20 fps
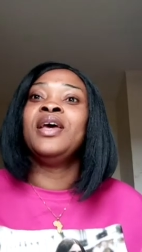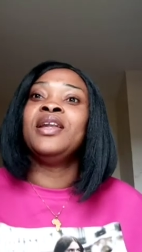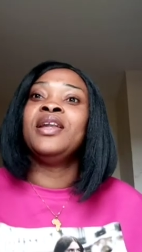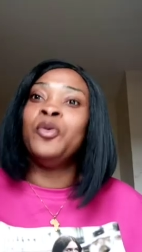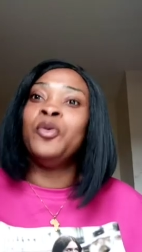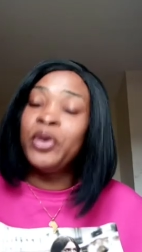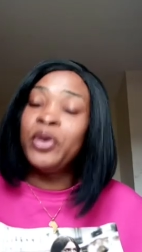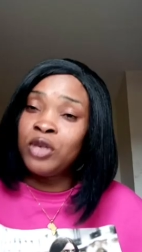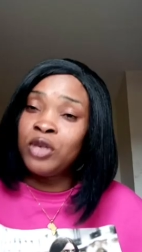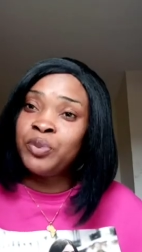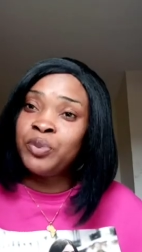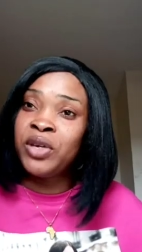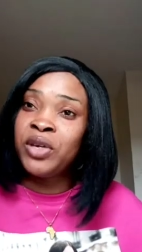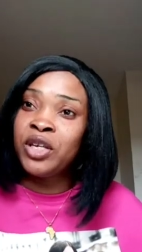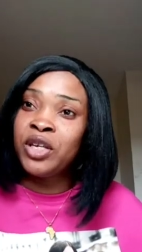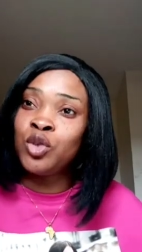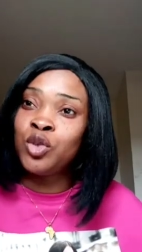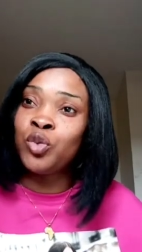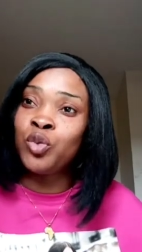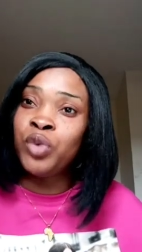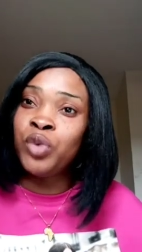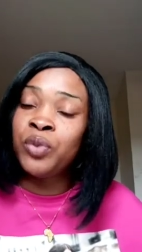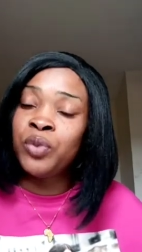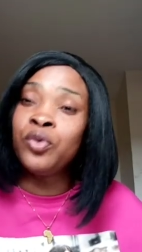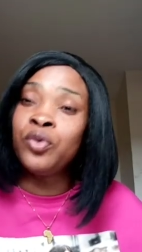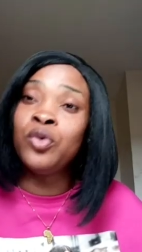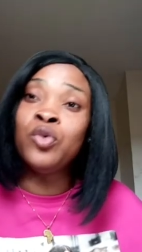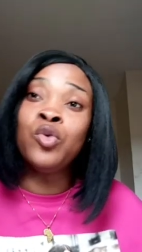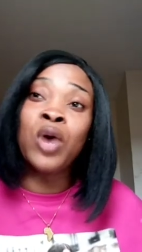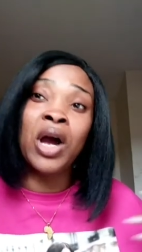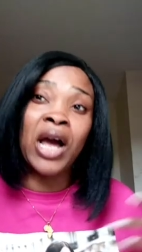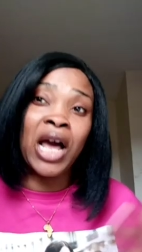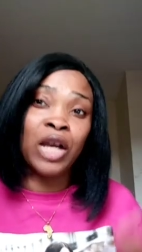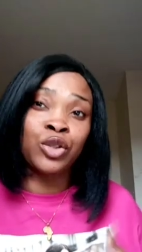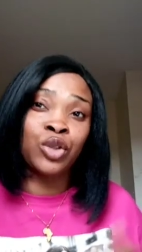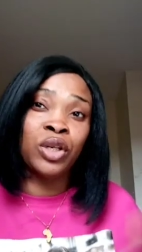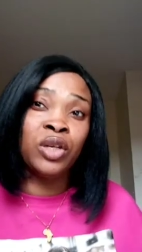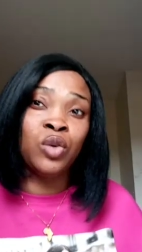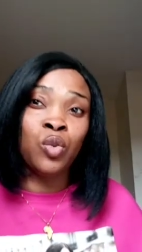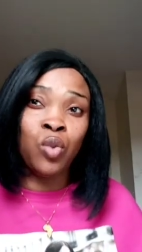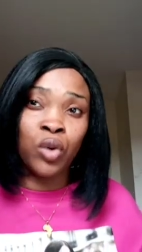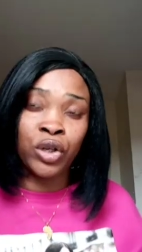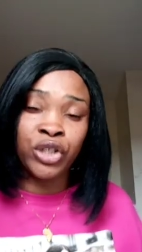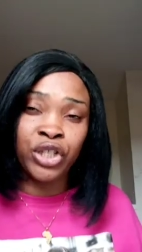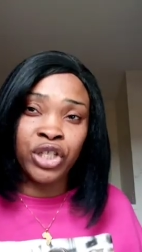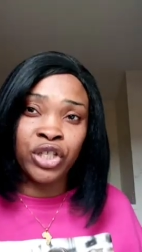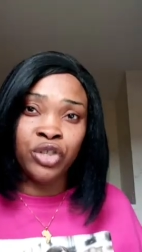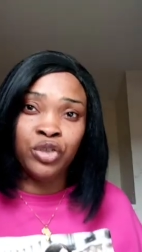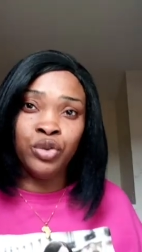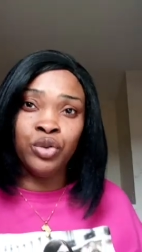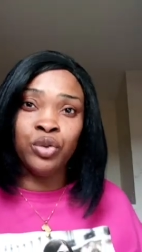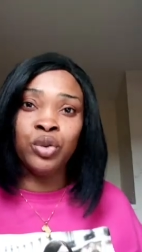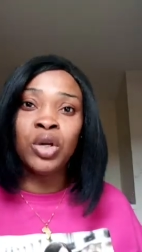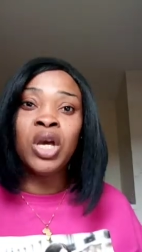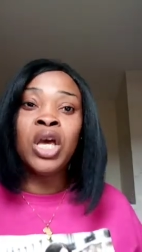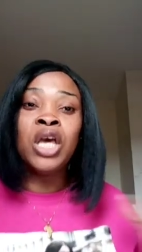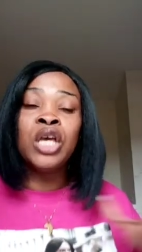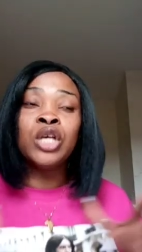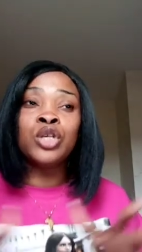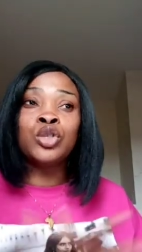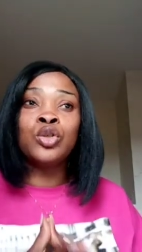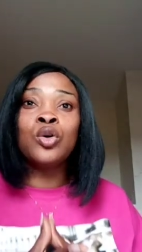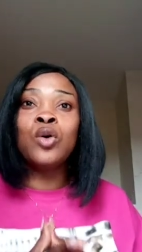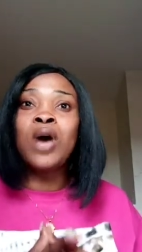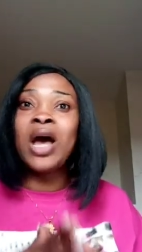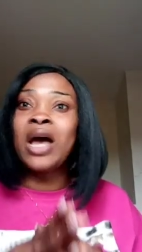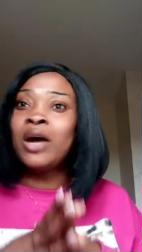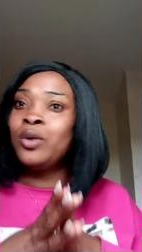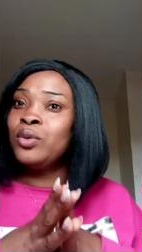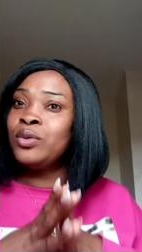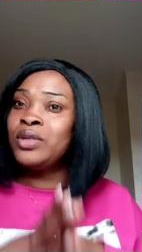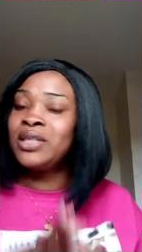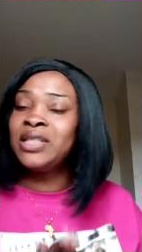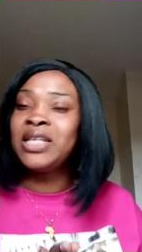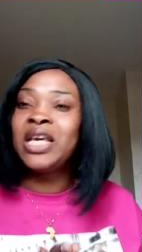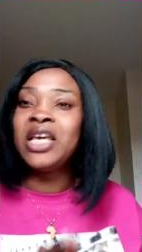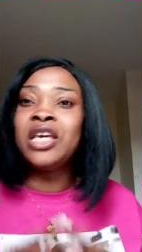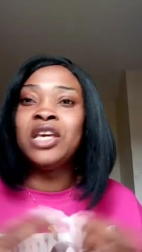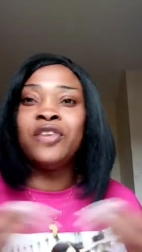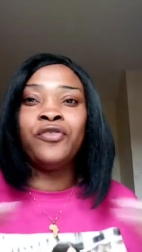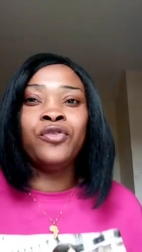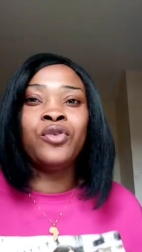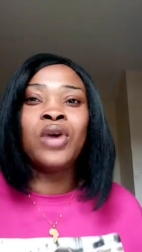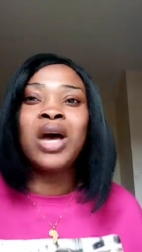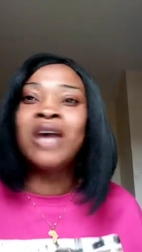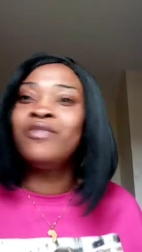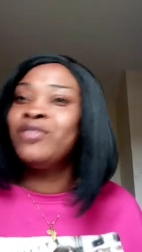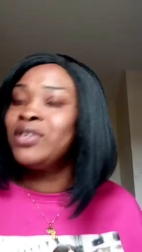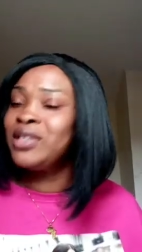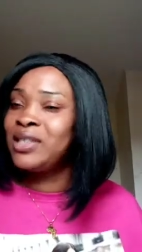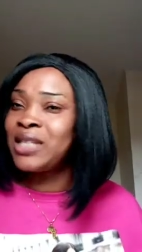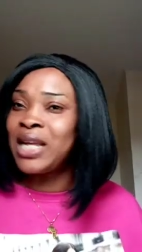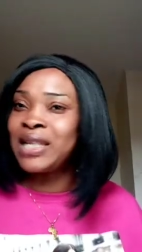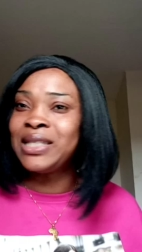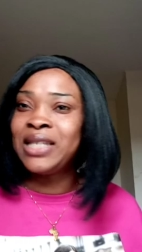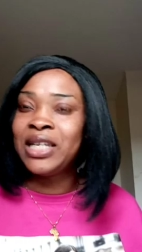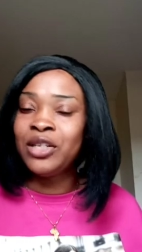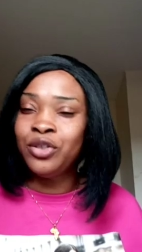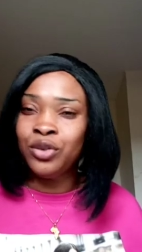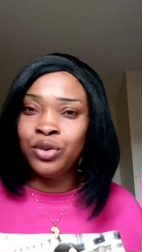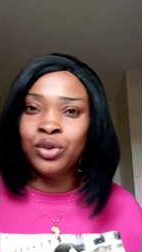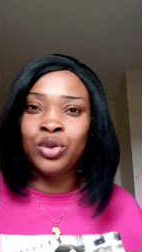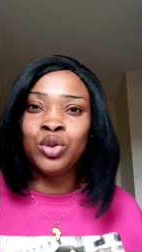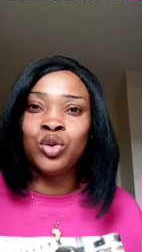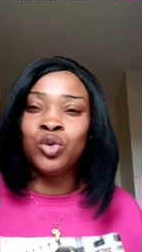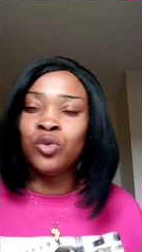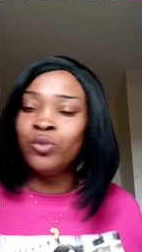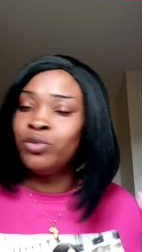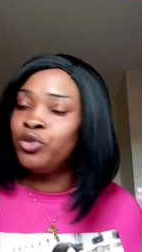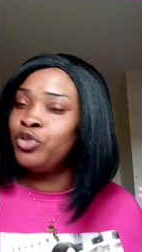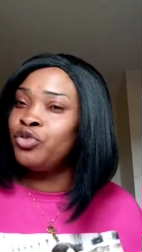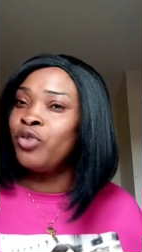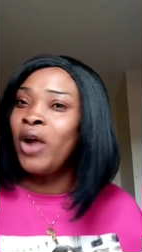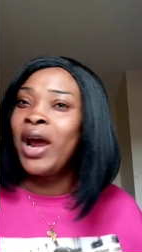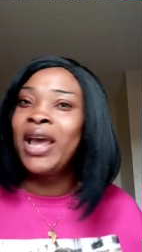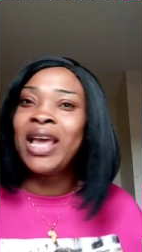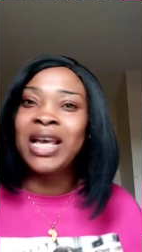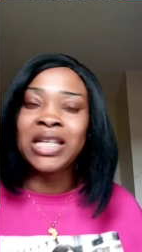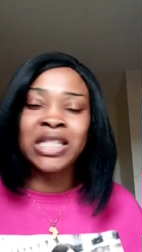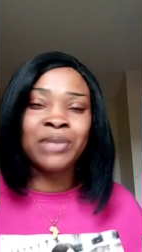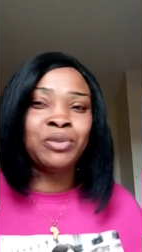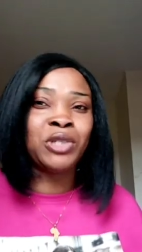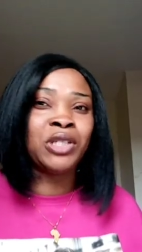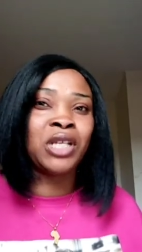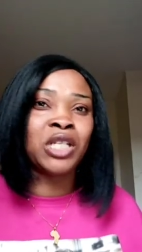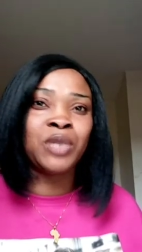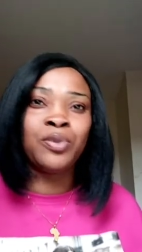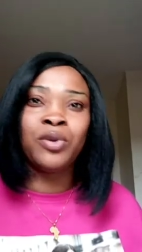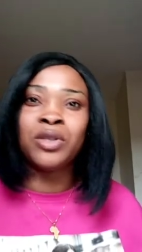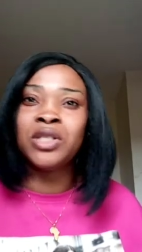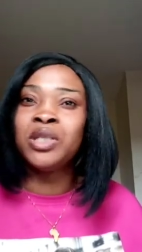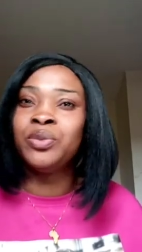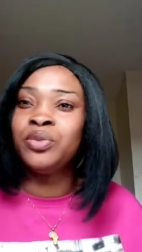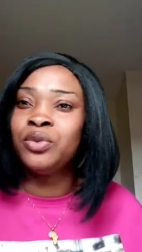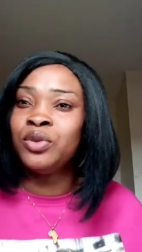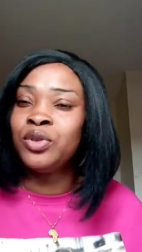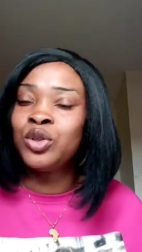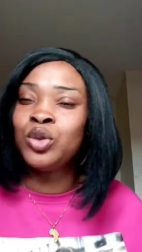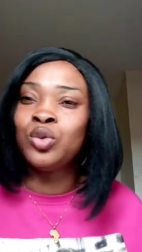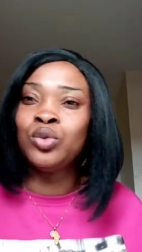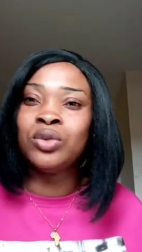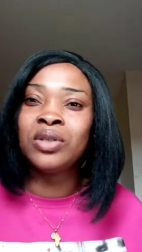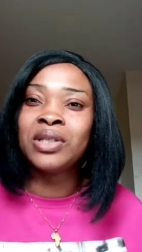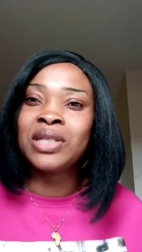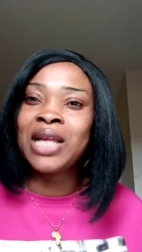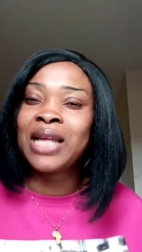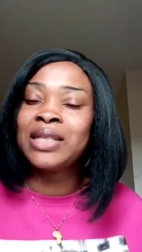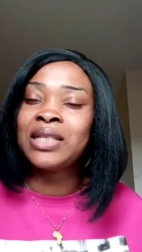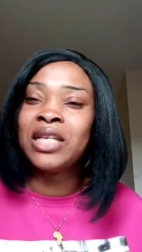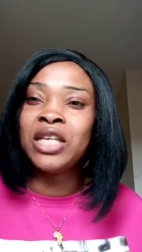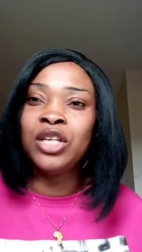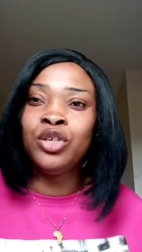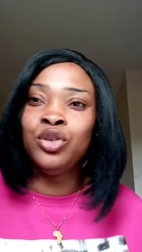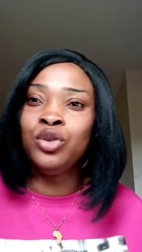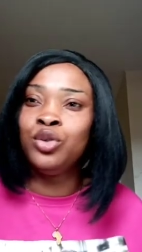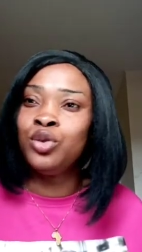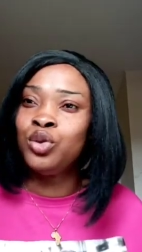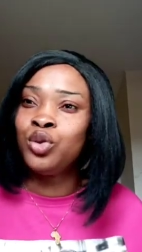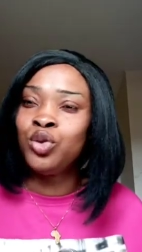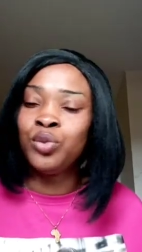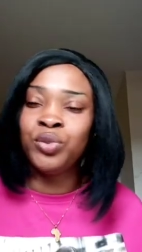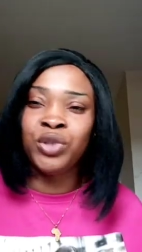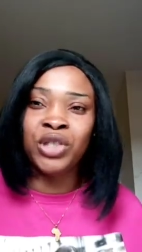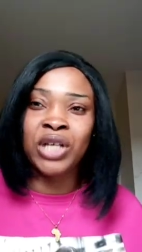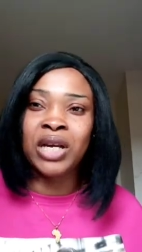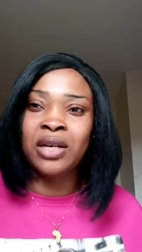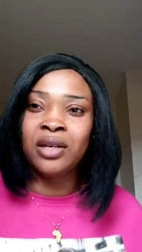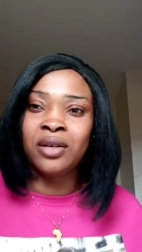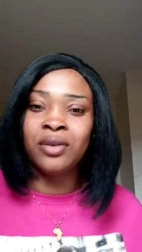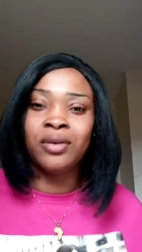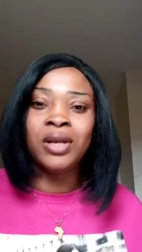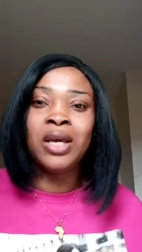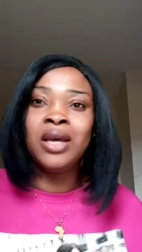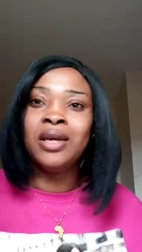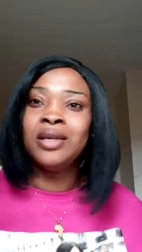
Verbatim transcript: than when you're speaking to people who are actually watching you. So I would say if you haven't started YouTube, try as much as as possible to start a YouTube channel.